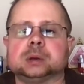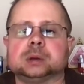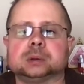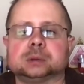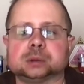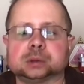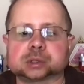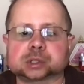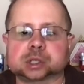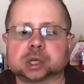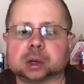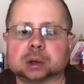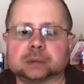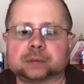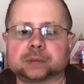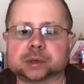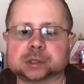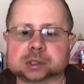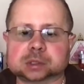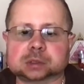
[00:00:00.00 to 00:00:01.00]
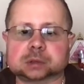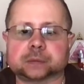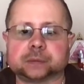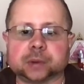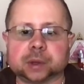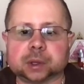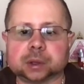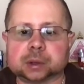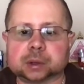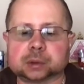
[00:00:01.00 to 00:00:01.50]
yourself as a
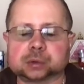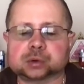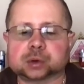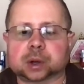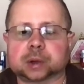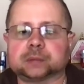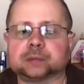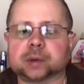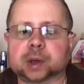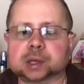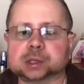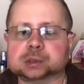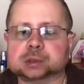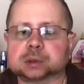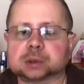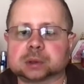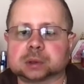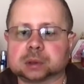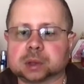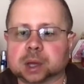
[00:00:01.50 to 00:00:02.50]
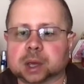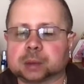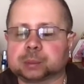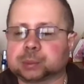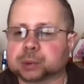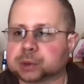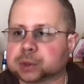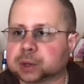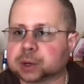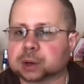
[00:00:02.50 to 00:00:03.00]
civilian could drive faster than that,
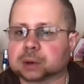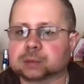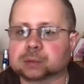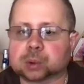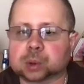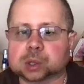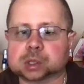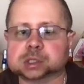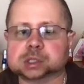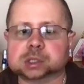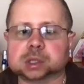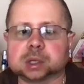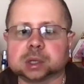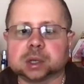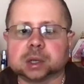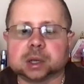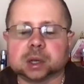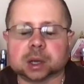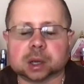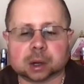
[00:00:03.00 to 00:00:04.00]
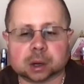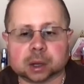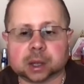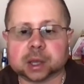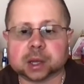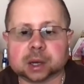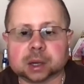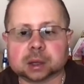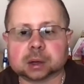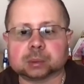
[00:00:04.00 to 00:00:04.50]
but then of course
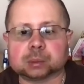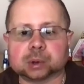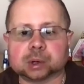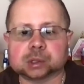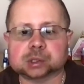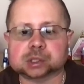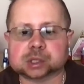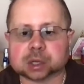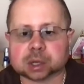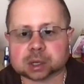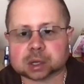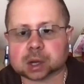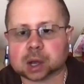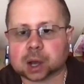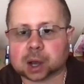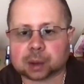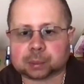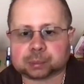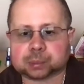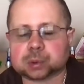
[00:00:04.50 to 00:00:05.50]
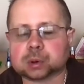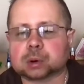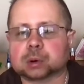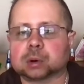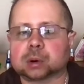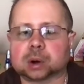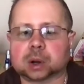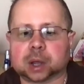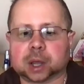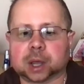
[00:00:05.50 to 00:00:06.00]
any emergency a cop
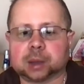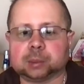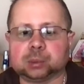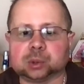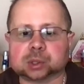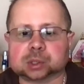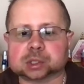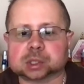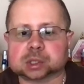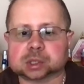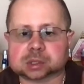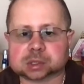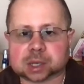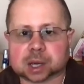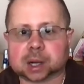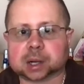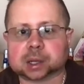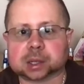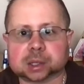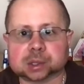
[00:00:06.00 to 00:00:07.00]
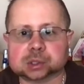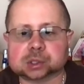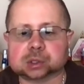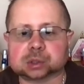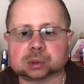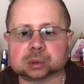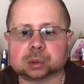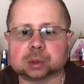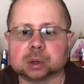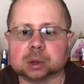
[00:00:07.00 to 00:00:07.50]
or ambulance has got to get
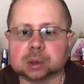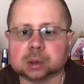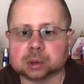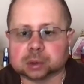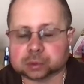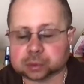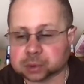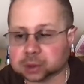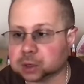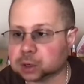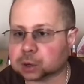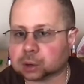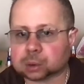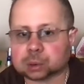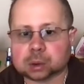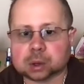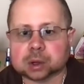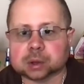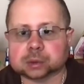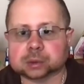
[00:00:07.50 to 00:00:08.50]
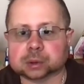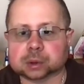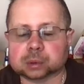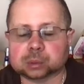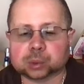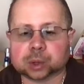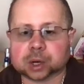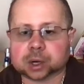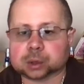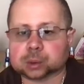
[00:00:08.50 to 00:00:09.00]
to, they're
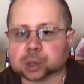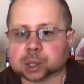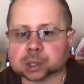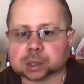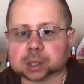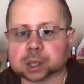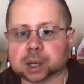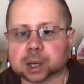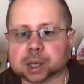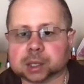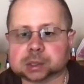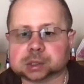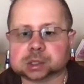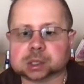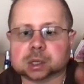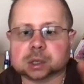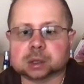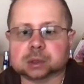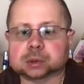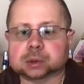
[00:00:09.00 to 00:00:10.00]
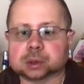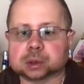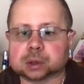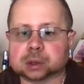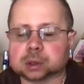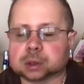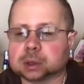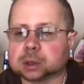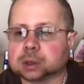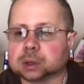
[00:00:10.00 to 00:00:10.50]
running red lights,
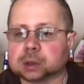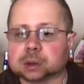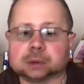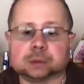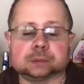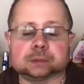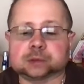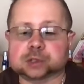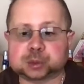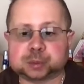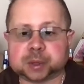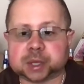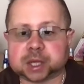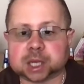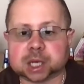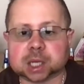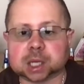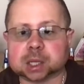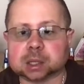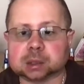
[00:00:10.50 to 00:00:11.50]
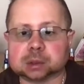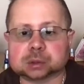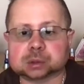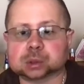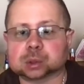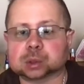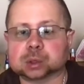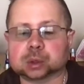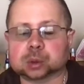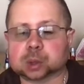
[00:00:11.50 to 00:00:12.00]
they're speeding,
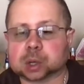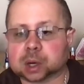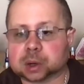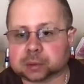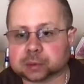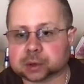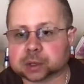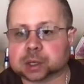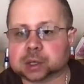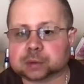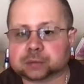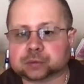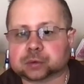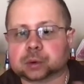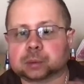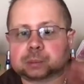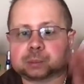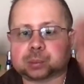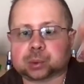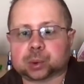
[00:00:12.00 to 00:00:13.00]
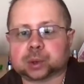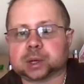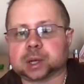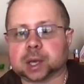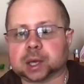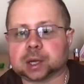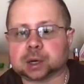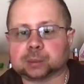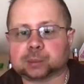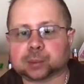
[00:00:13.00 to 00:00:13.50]
doing whatever to get from point
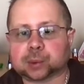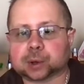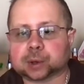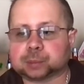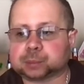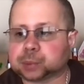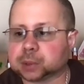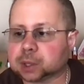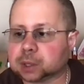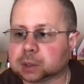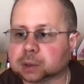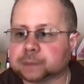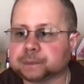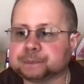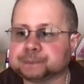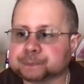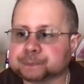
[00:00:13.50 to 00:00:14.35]
A to point B.